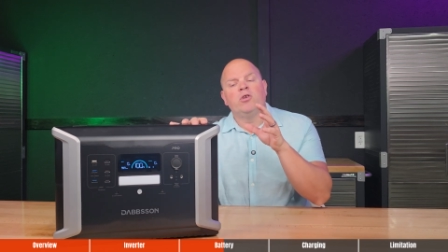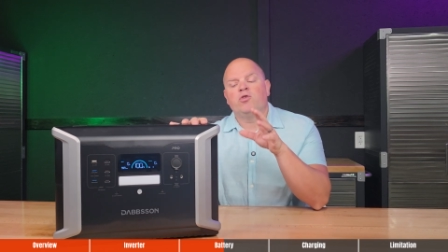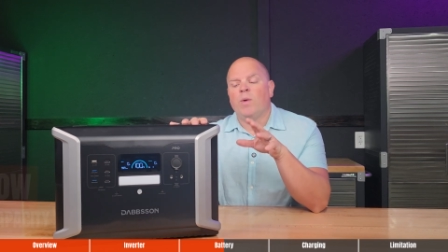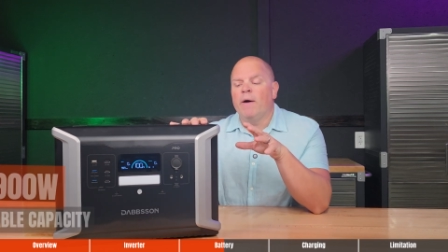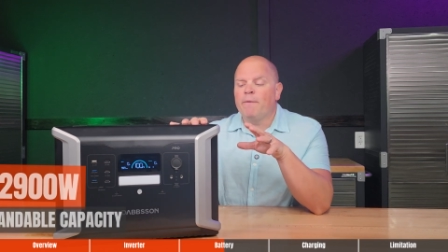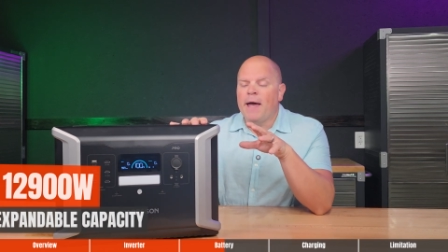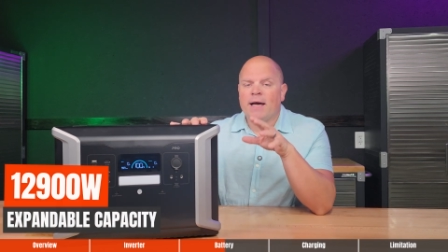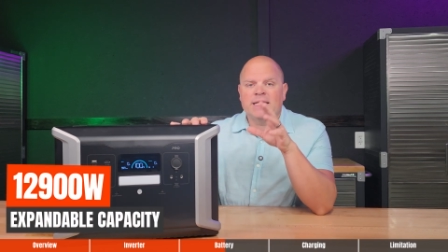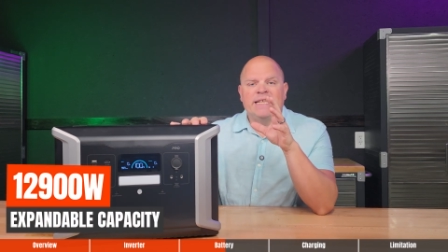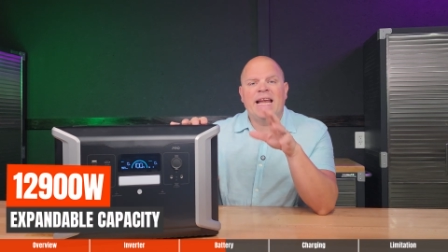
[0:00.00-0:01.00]
twelve
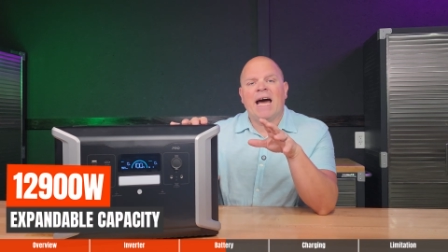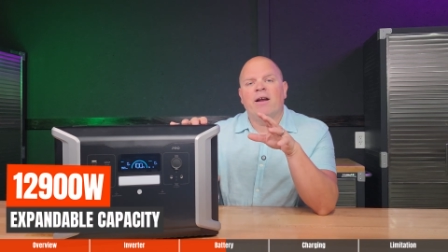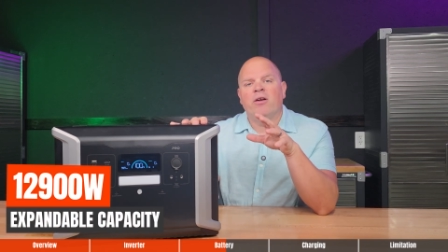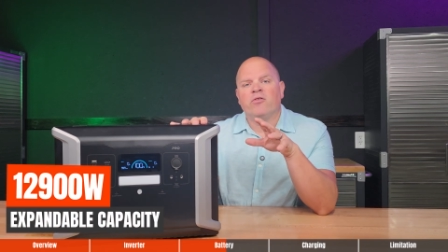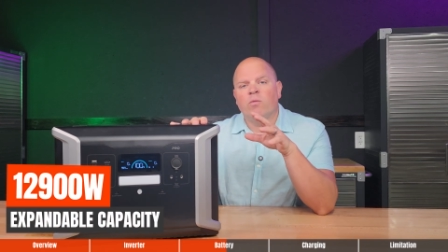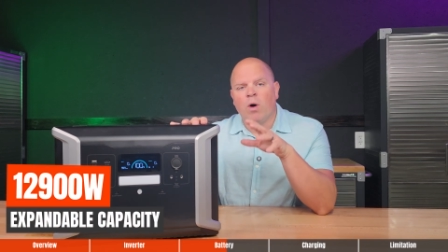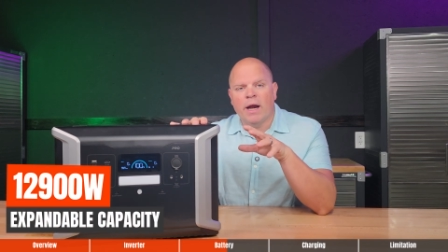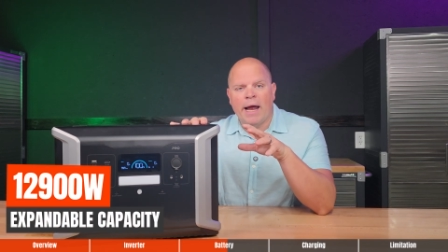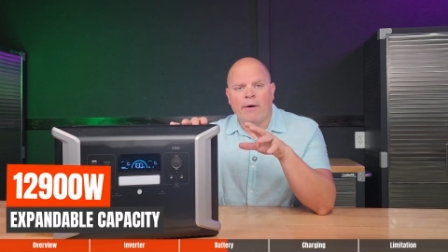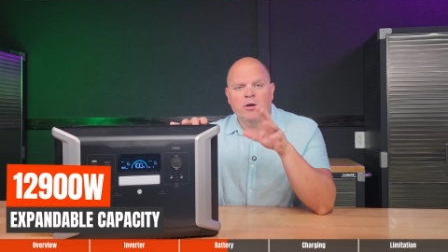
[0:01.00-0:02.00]
thousand nine hundred
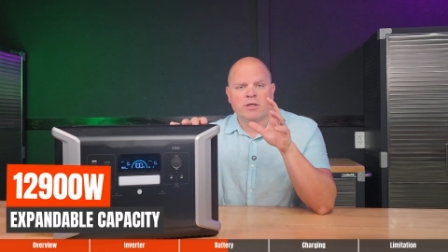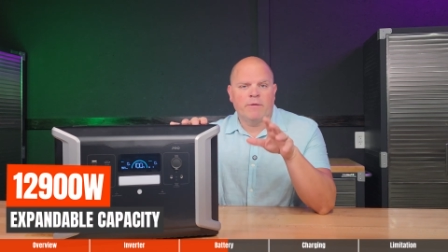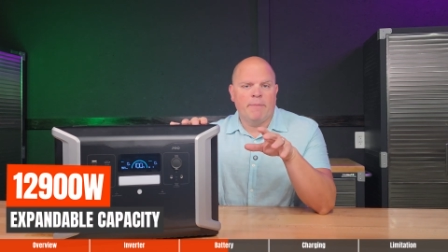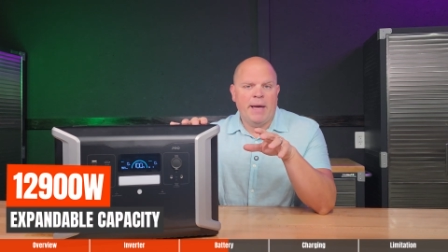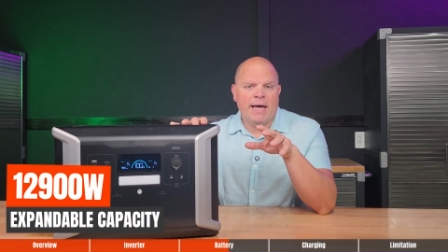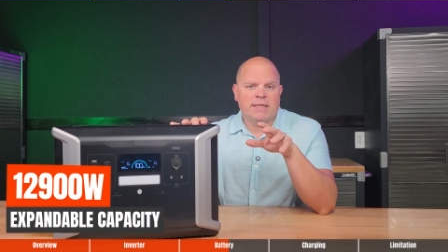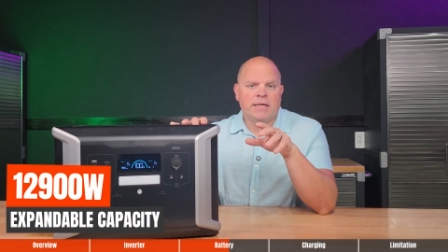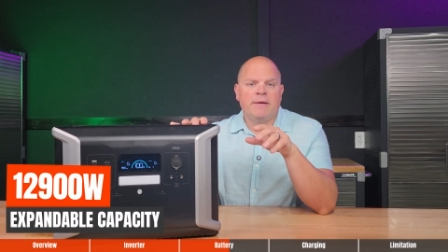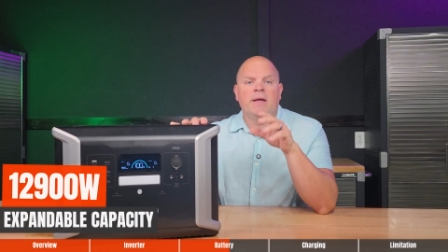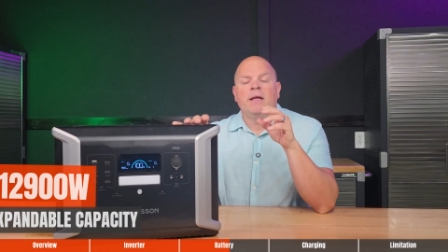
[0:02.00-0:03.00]
watt hours of
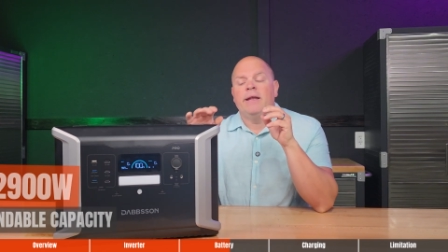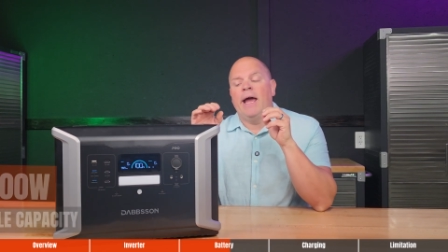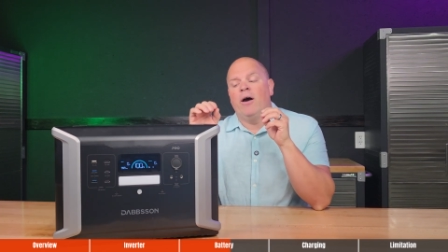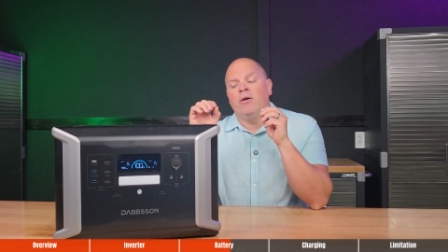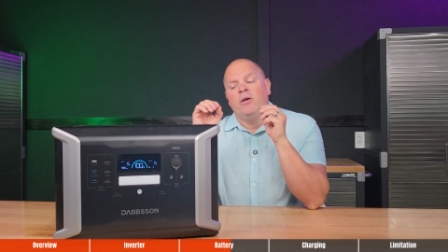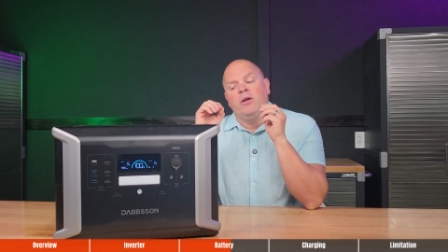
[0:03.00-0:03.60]
capacity. Now,